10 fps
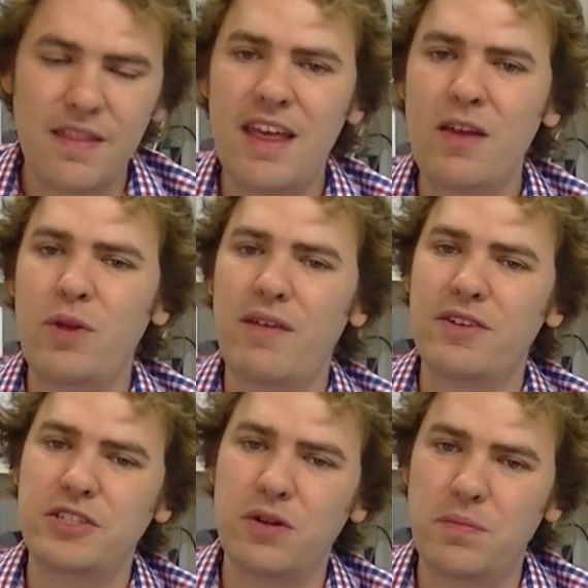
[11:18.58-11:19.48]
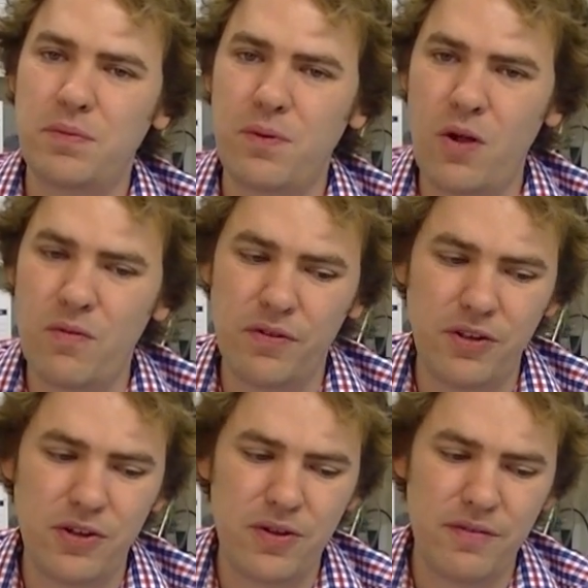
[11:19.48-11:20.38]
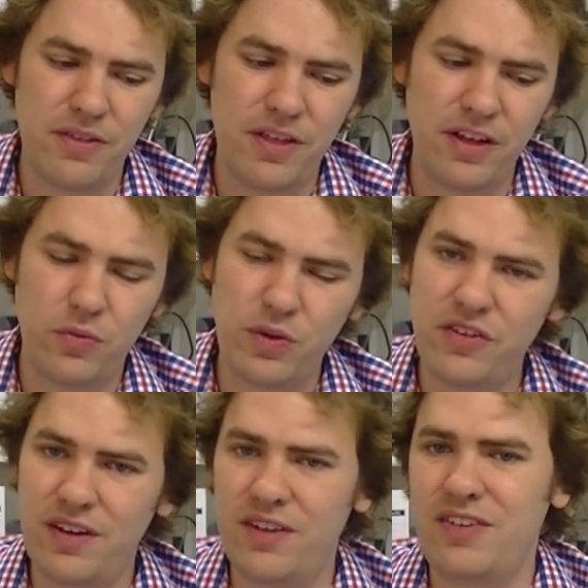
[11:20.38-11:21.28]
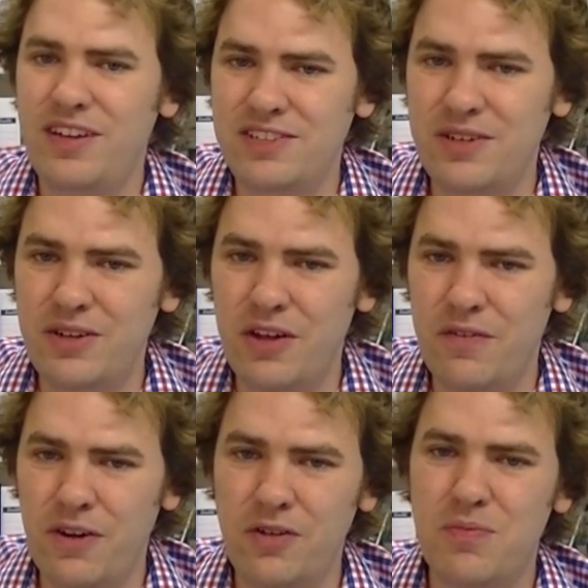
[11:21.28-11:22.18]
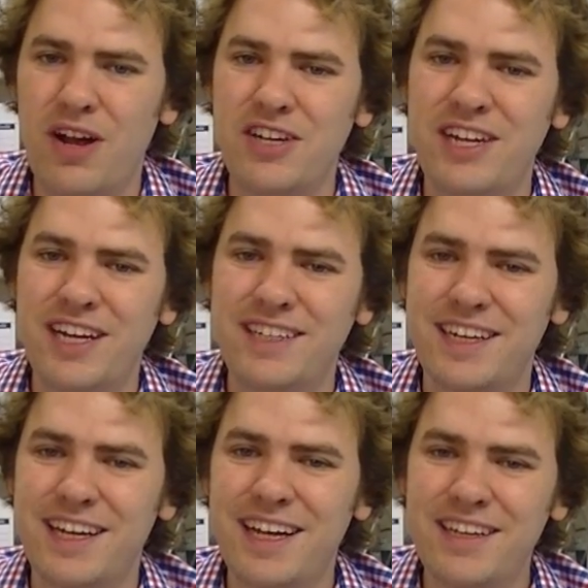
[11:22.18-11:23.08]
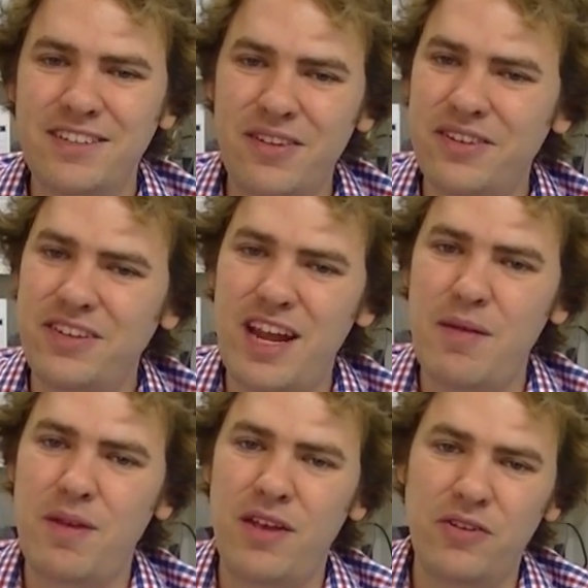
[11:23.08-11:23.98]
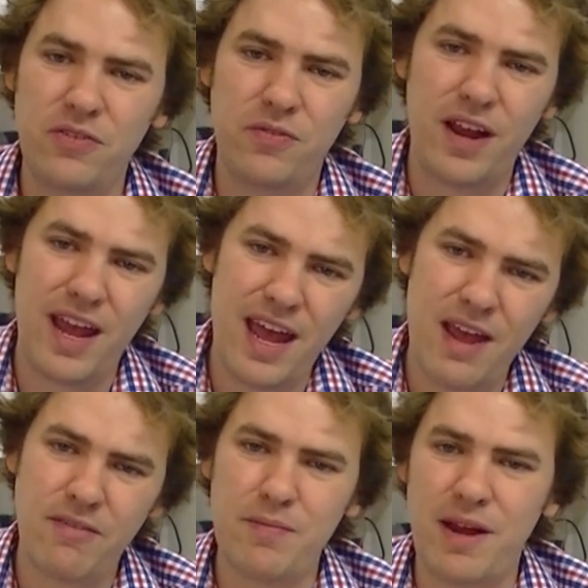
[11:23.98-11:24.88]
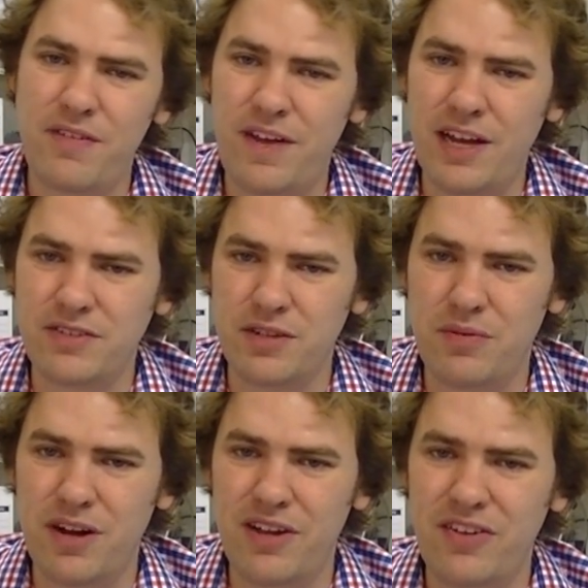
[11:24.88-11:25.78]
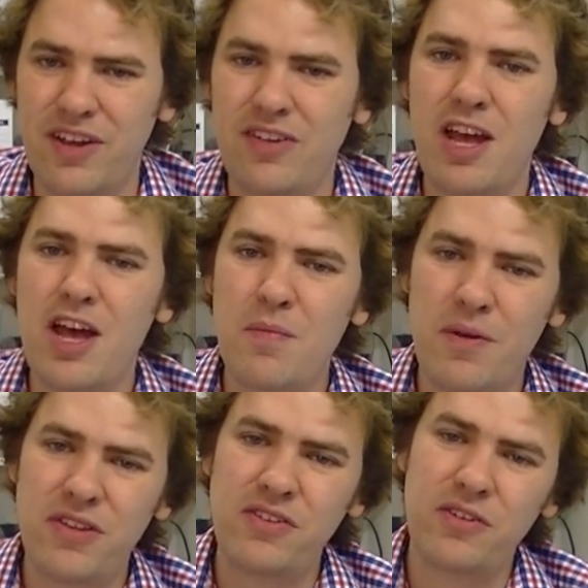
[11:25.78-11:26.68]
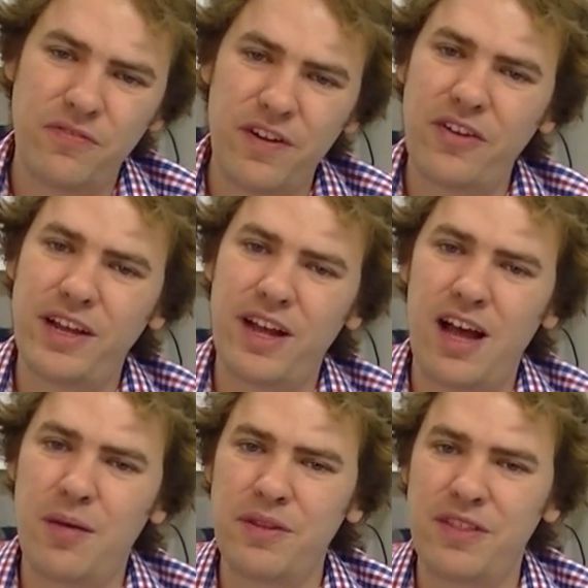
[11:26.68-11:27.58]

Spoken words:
Then we gave a short overview of the things we send to Seed Studio for a new project. These aren't the same as used for every manufacturing process, but these are fairly common